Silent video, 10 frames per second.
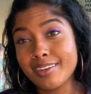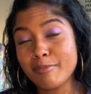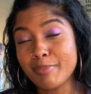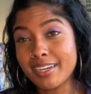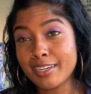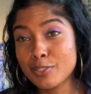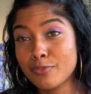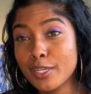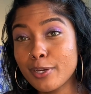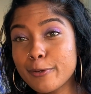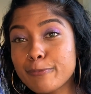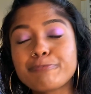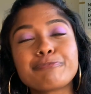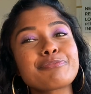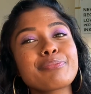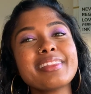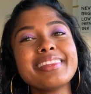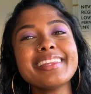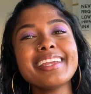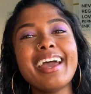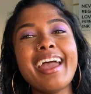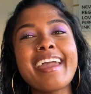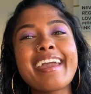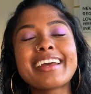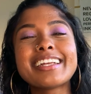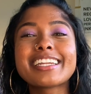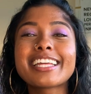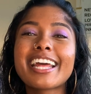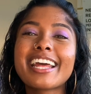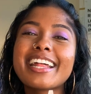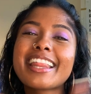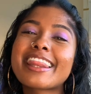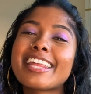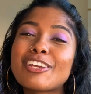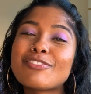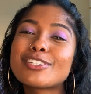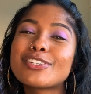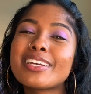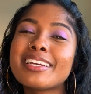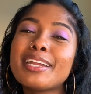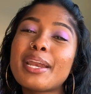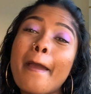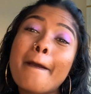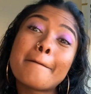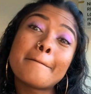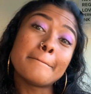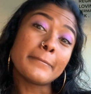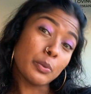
it in my next video. And thank you for tuning in. Be